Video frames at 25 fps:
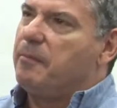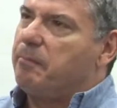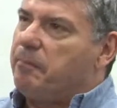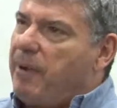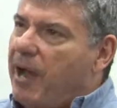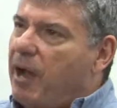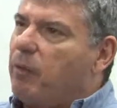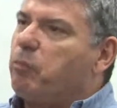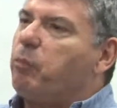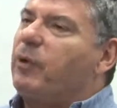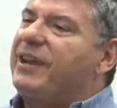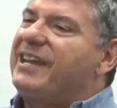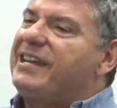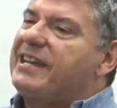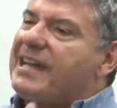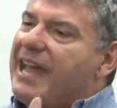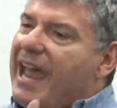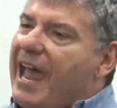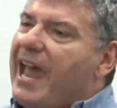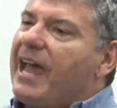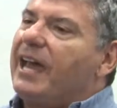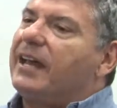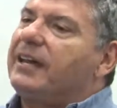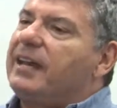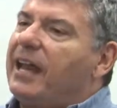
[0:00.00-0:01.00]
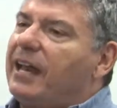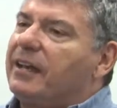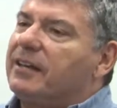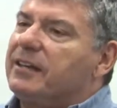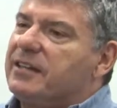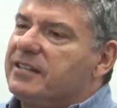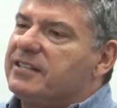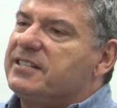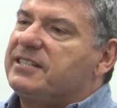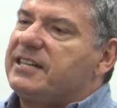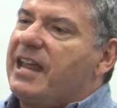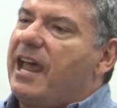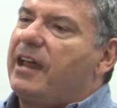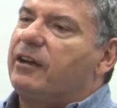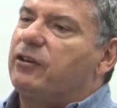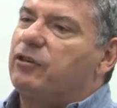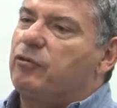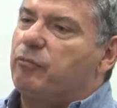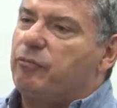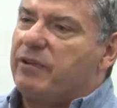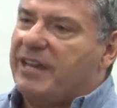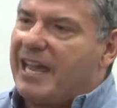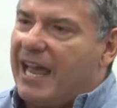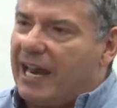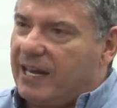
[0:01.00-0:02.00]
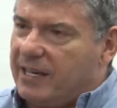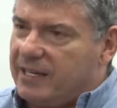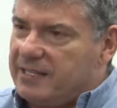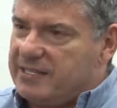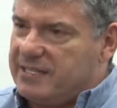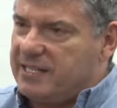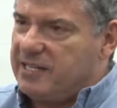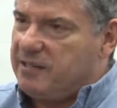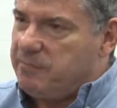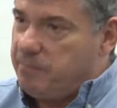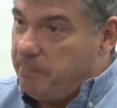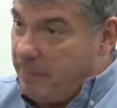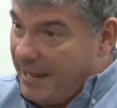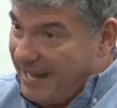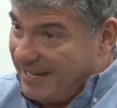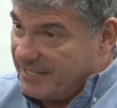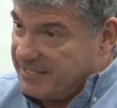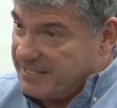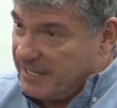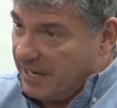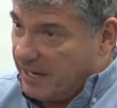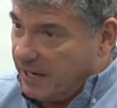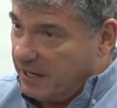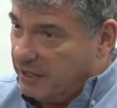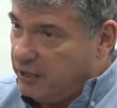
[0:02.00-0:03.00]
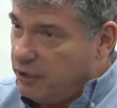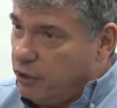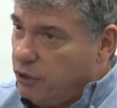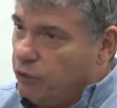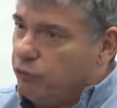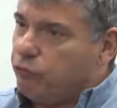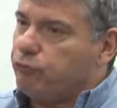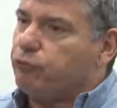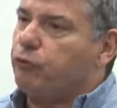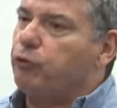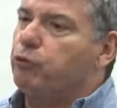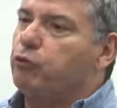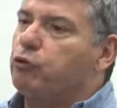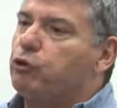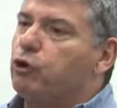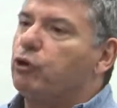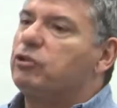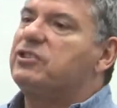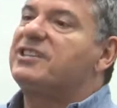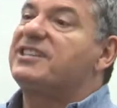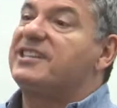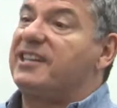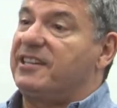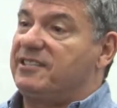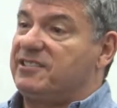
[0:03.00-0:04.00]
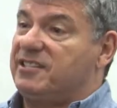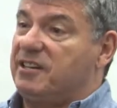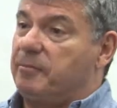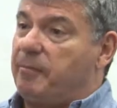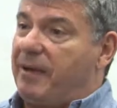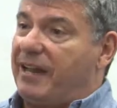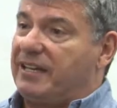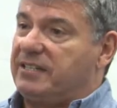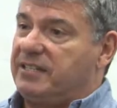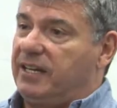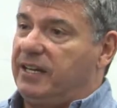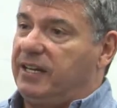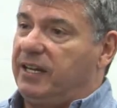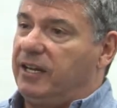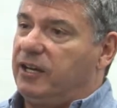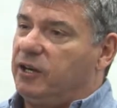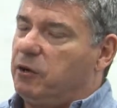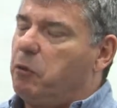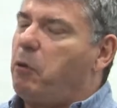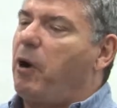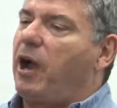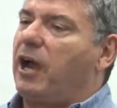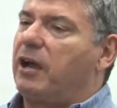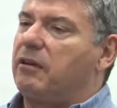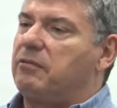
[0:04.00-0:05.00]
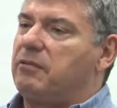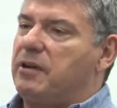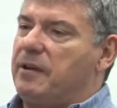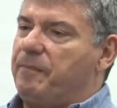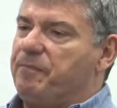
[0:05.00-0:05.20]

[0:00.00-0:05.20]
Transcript: But we can understand the reality better through good systematic inquiry.